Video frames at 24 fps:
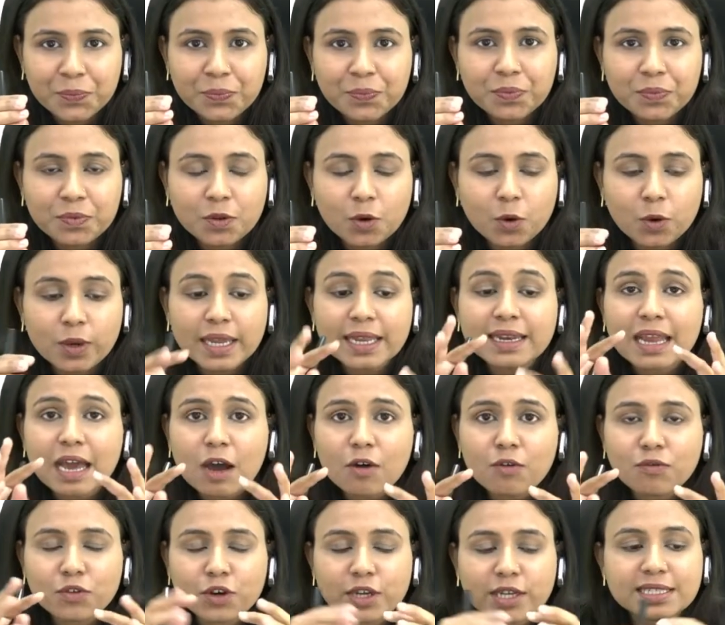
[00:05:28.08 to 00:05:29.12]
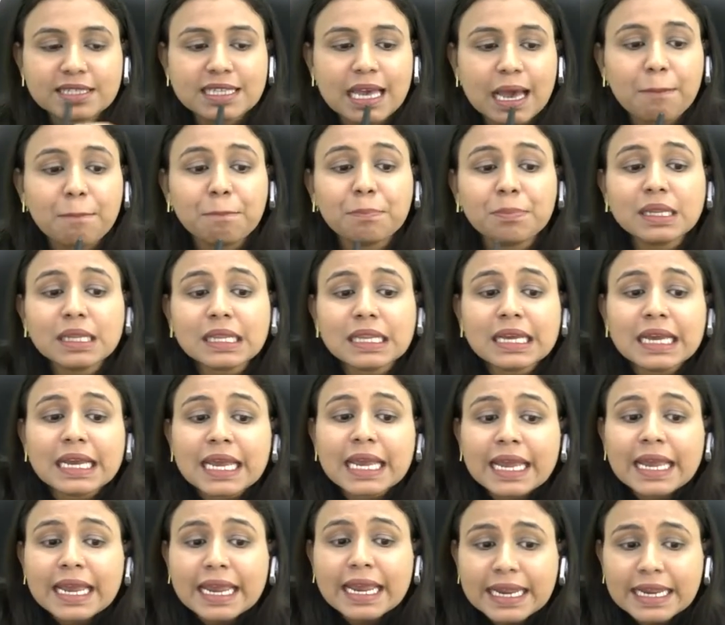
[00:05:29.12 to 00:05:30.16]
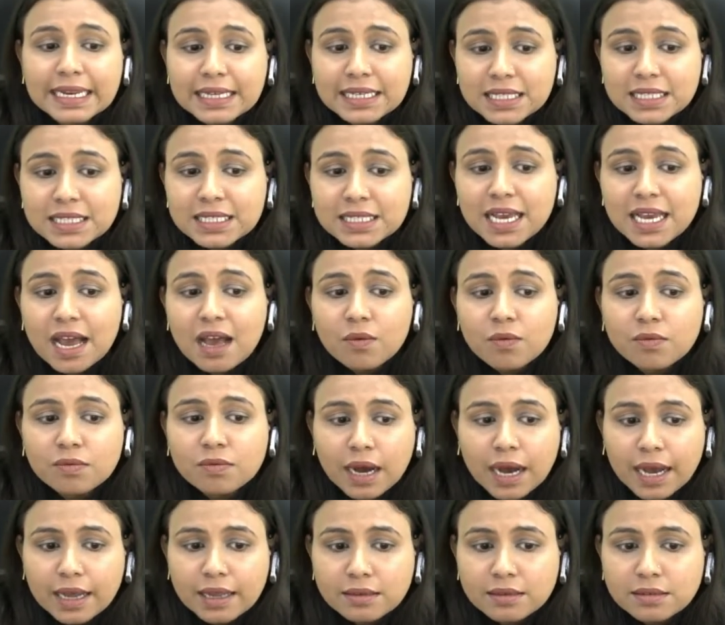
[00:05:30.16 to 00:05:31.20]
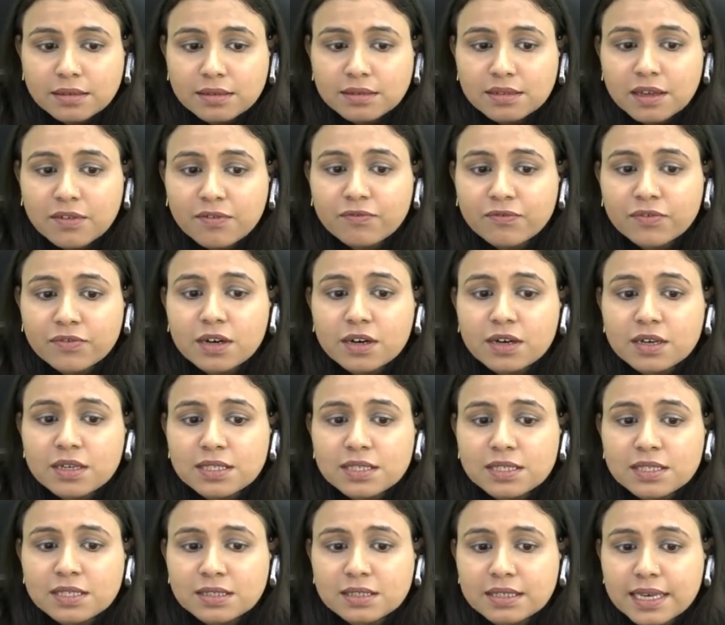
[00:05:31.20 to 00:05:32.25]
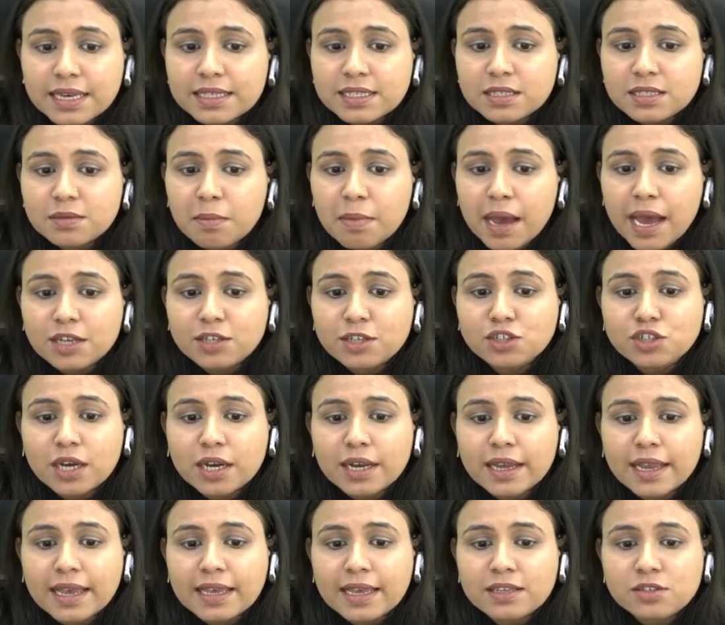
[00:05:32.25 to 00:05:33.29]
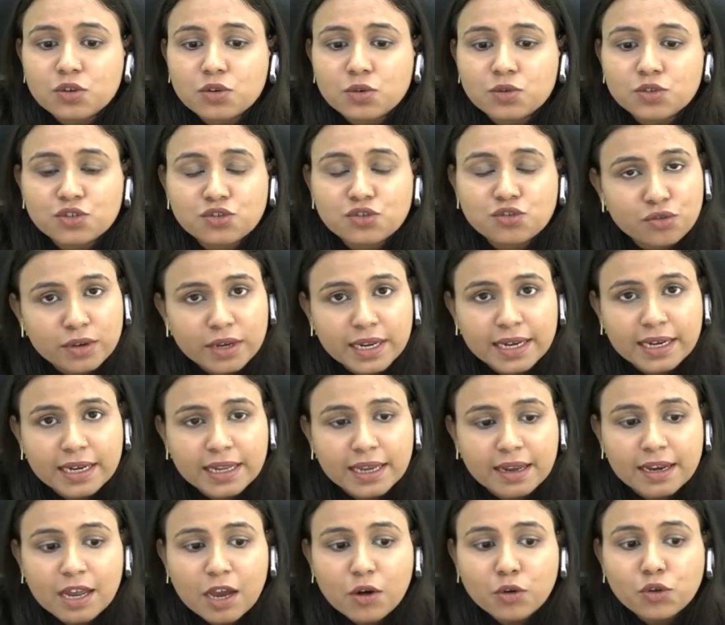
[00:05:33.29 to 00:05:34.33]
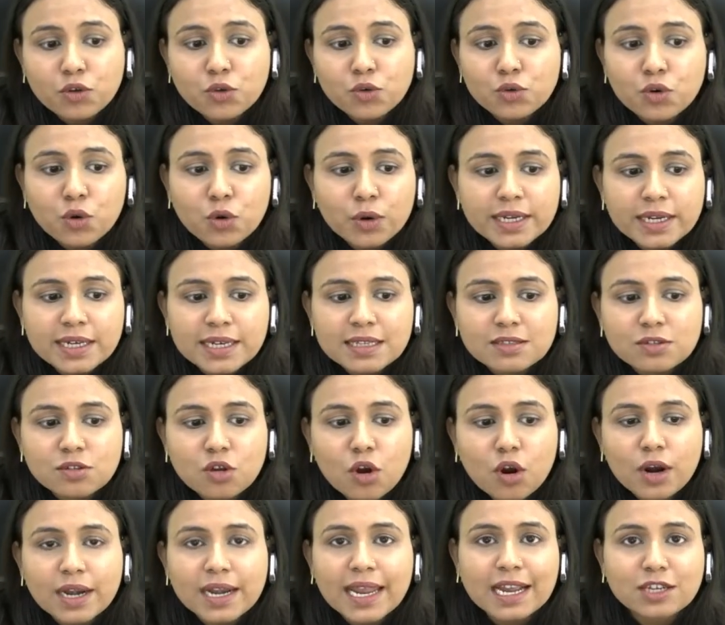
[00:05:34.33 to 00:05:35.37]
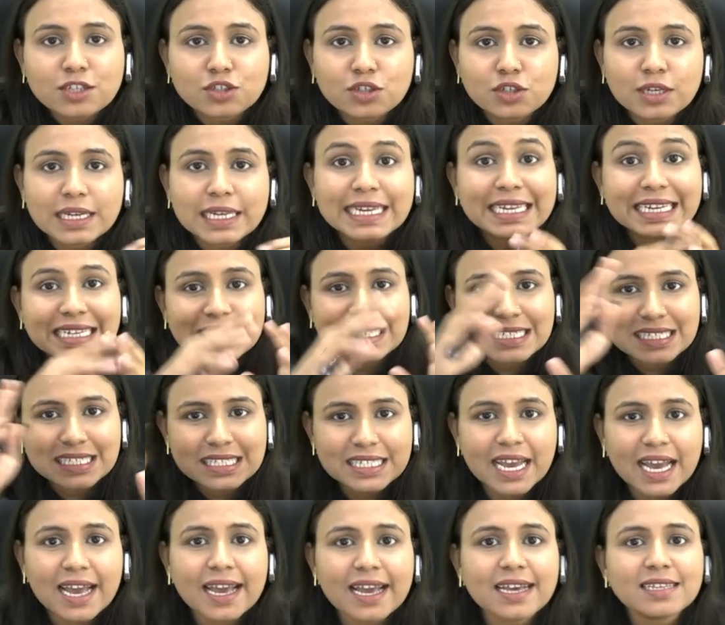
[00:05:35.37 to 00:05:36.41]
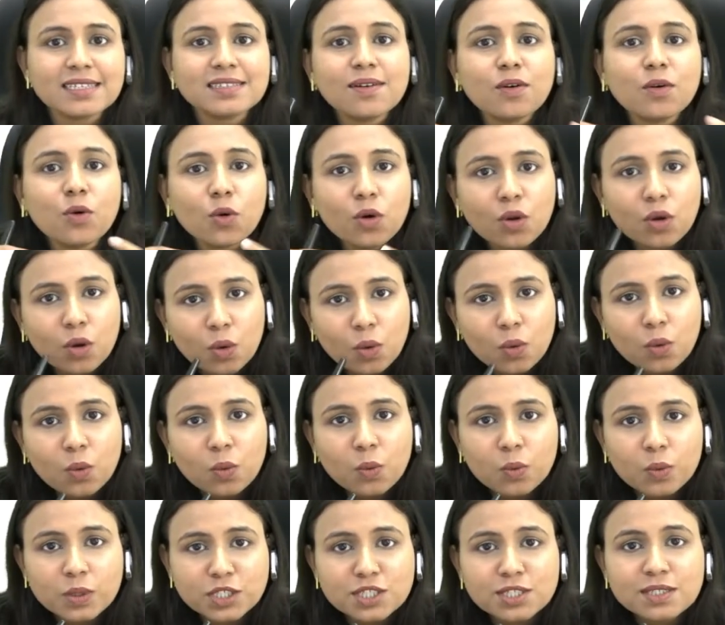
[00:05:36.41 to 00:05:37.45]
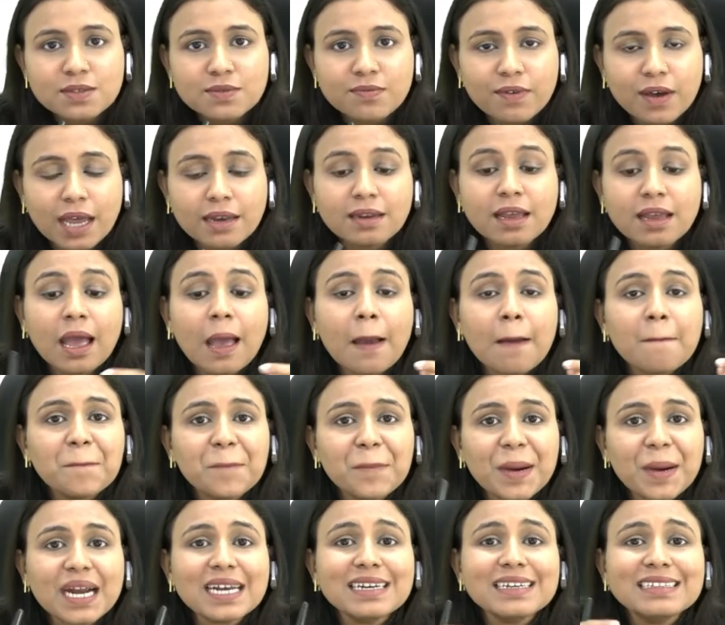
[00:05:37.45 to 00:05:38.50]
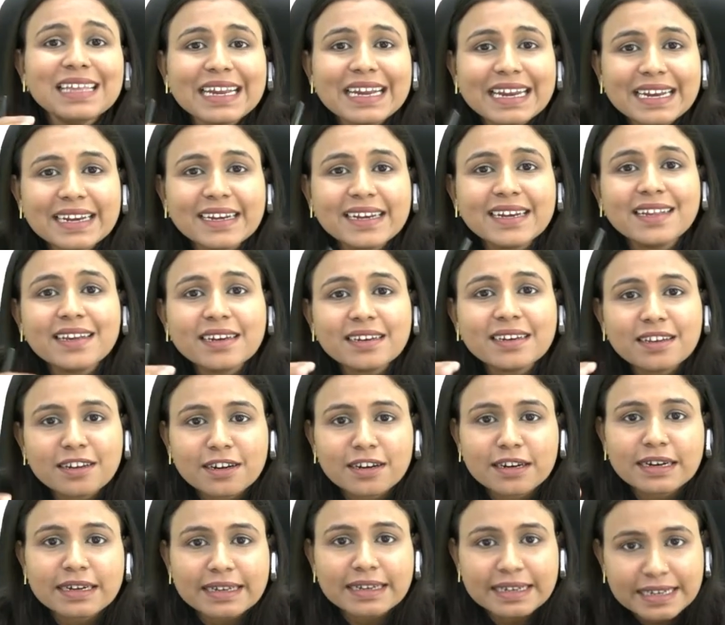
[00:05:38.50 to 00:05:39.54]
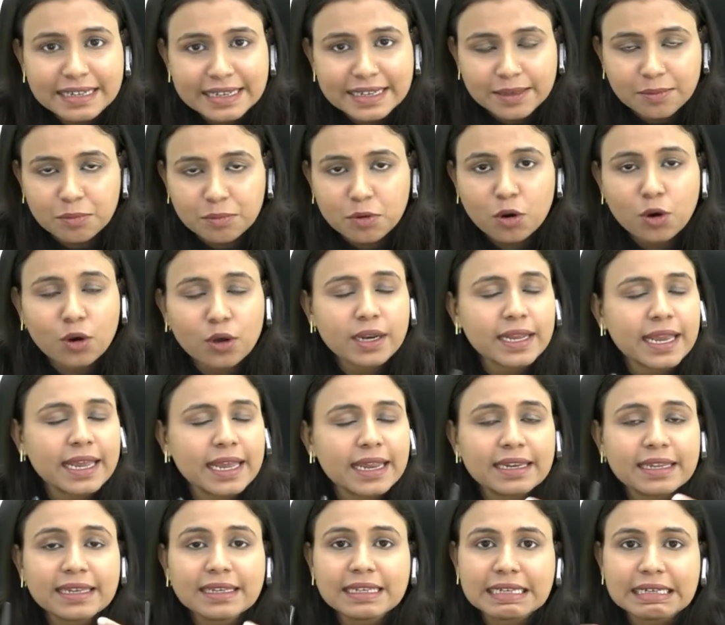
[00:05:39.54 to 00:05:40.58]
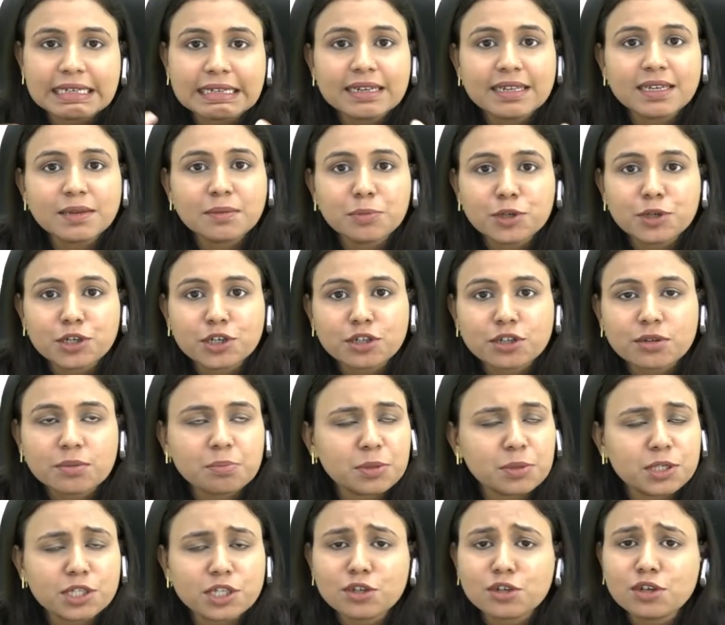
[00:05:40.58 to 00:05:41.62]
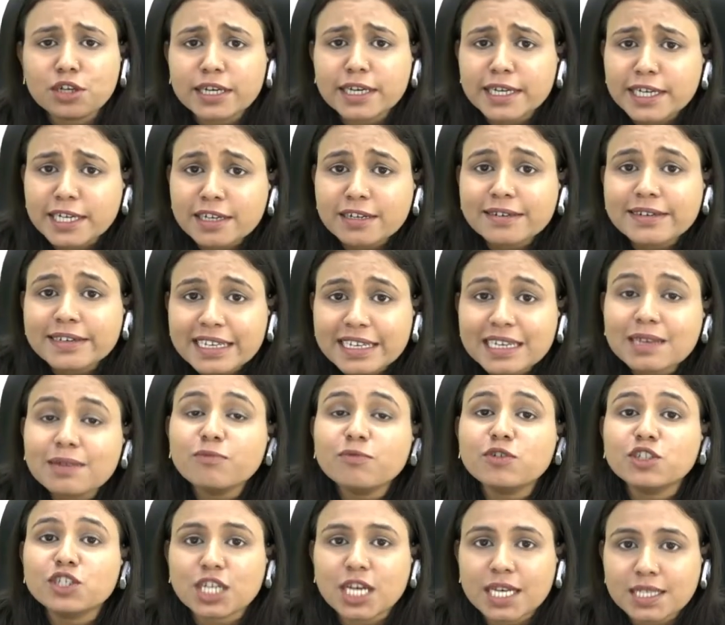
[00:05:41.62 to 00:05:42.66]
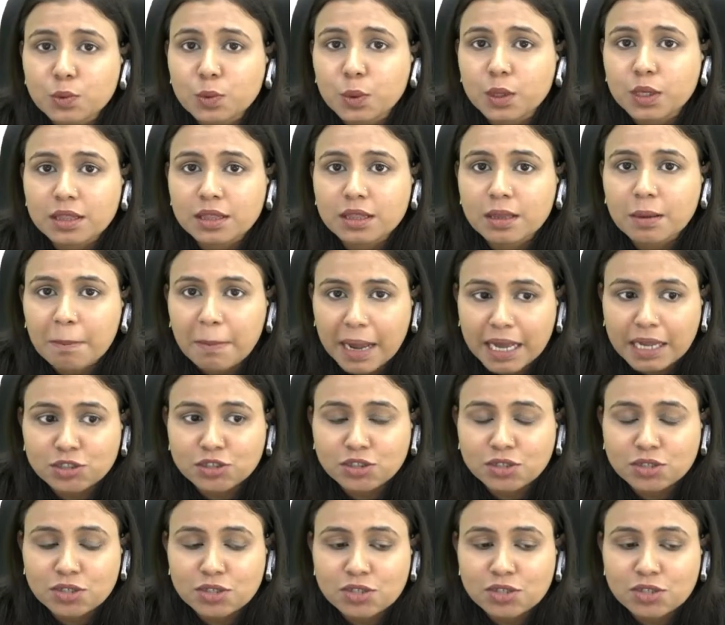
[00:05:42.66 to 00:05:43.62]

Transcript: Okay, now for example, India won the first test match against Australia. Now you know it is not actually India as a whole which has won, but the Indian cricket team or any Indian particular Indian team which has won the match.